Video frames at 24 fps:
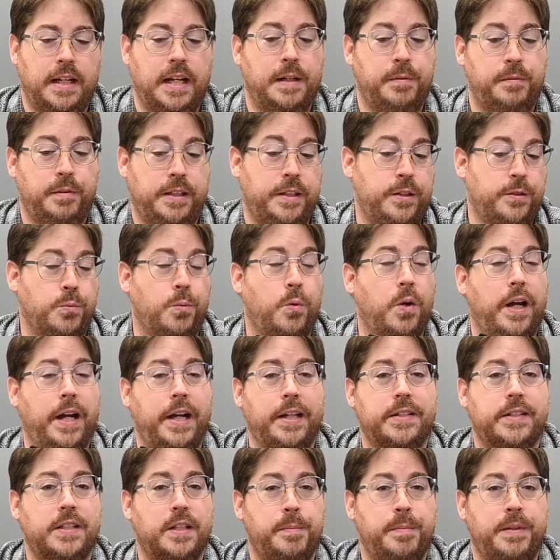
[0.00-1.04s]
that is why
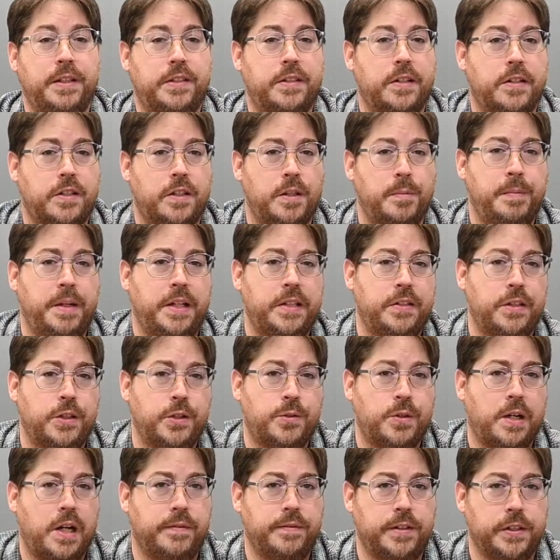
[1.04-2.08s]
it's gonna be such an amazing
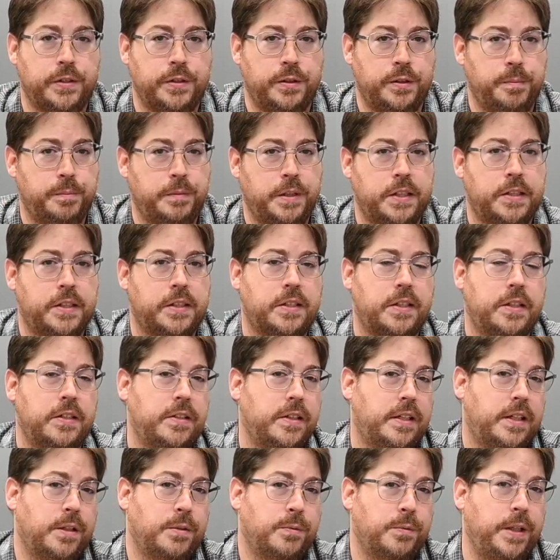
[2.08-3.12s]
travel zoom. Not just
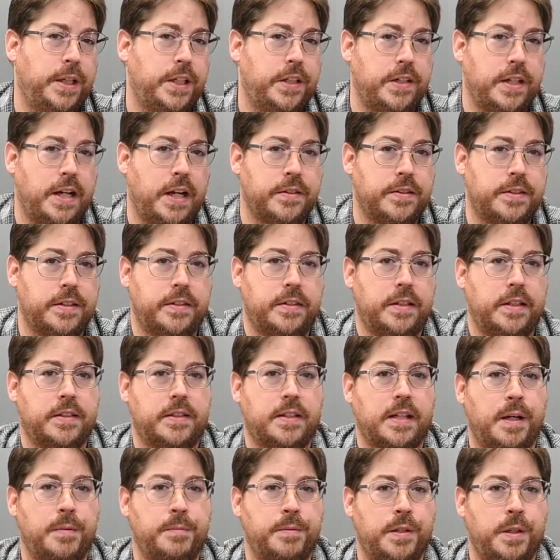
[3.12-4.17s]
because it can reach out to 6
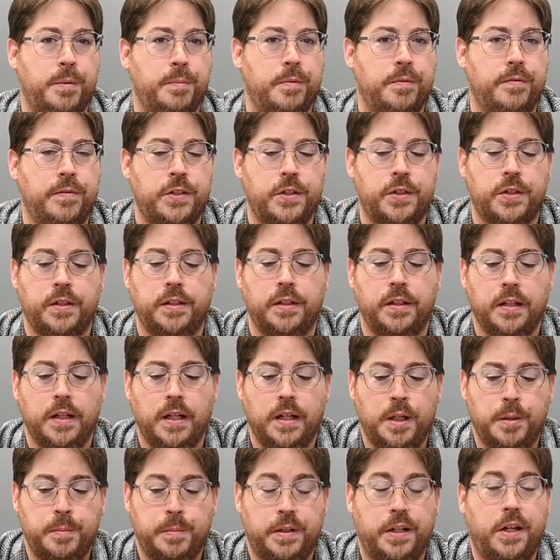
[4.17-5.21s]
times human vision,
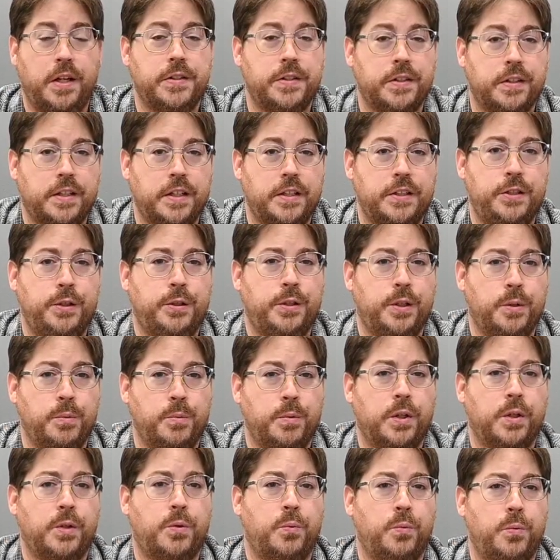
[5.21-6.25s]
but also because you can
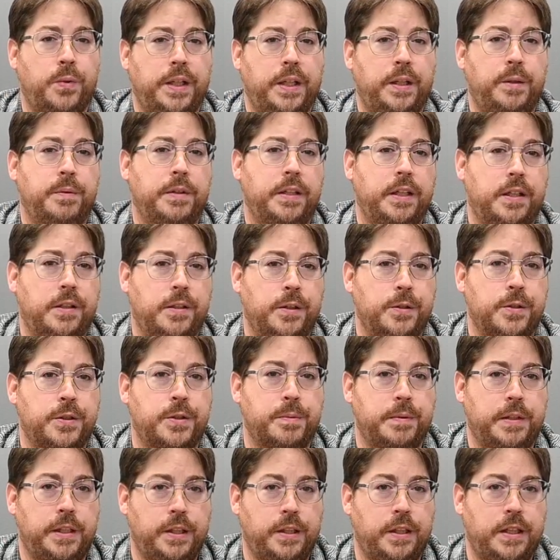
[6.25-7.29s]
work really, really close
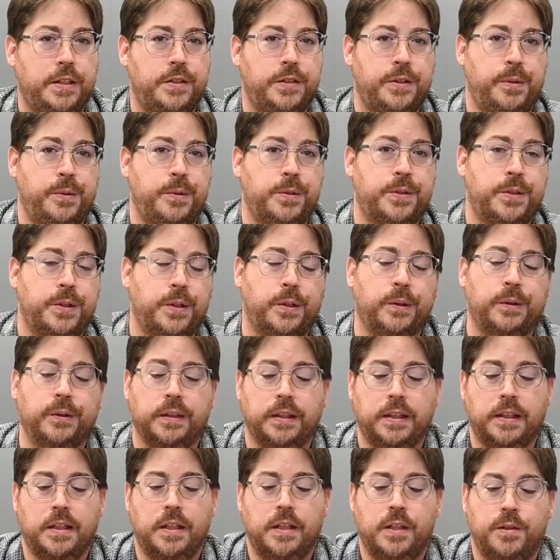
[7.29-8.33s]
when you need to. So
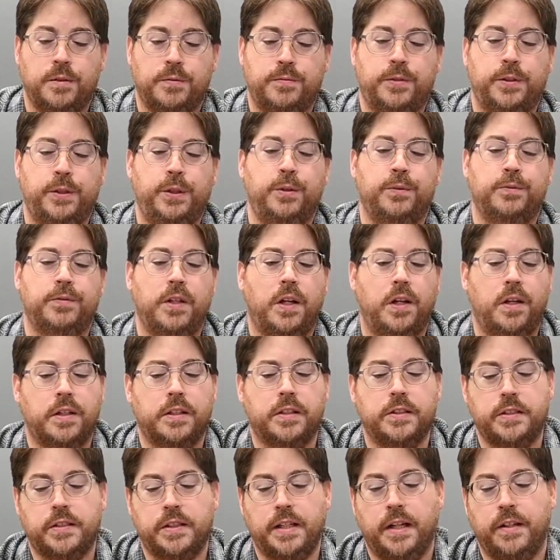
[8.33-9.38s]
for you
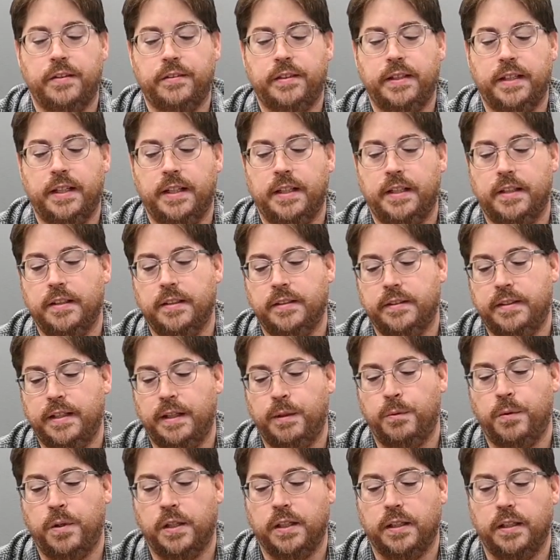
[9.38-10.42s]
vloggers out there
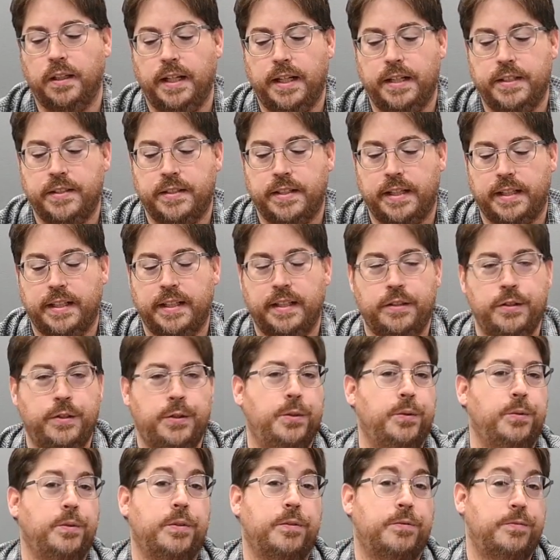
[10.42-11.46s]
that want a lens that can
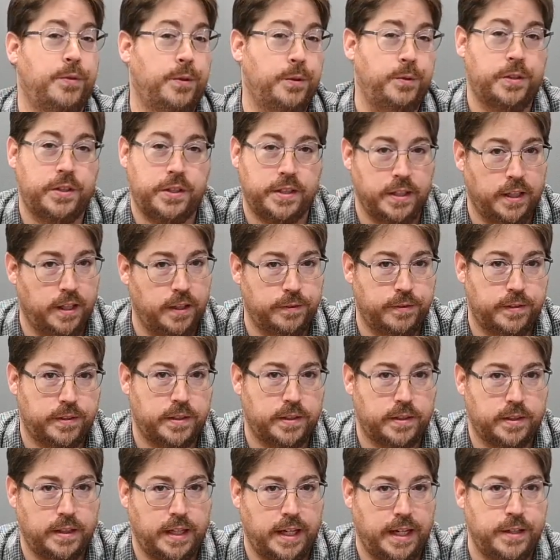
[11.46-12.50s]
do the food
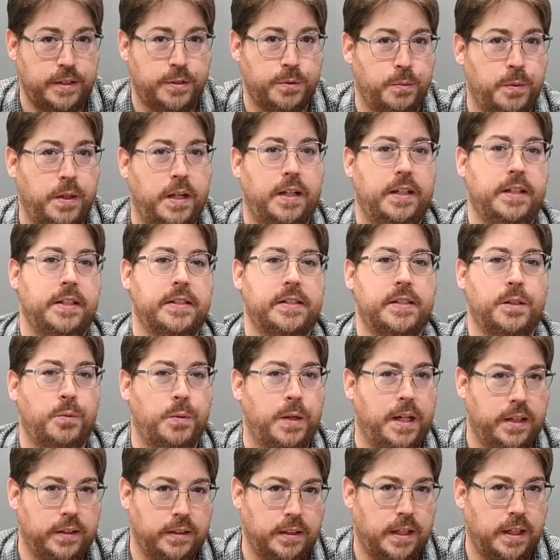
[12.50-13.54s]
stuffs as well as the
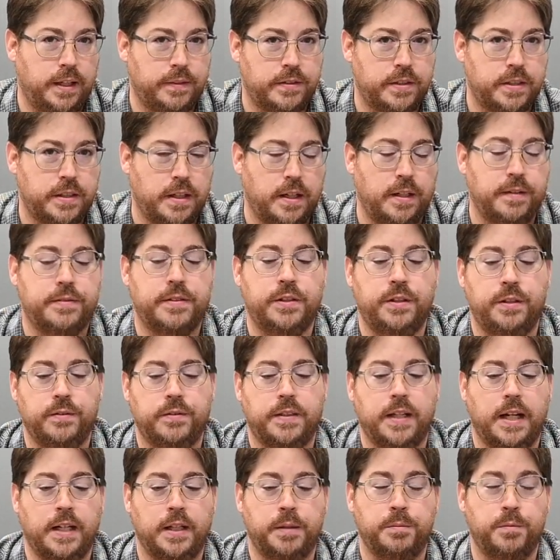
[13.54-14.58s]
wildlife stuffs,
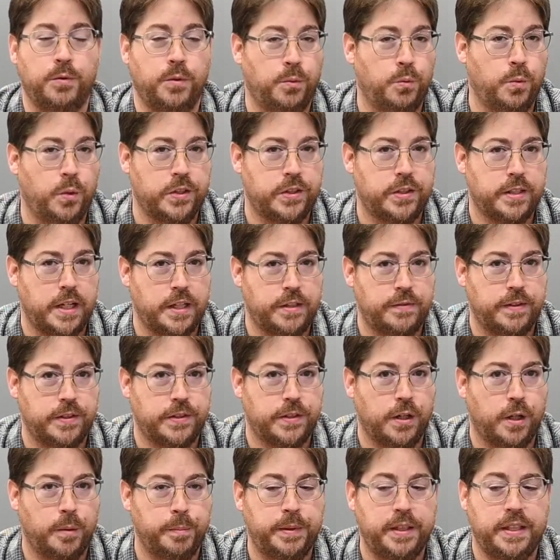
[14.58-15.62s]
you've got a
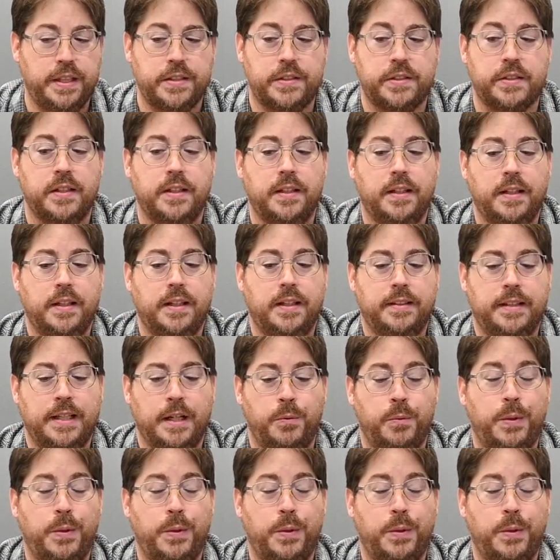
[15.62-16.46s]
one-size-fits-all piece that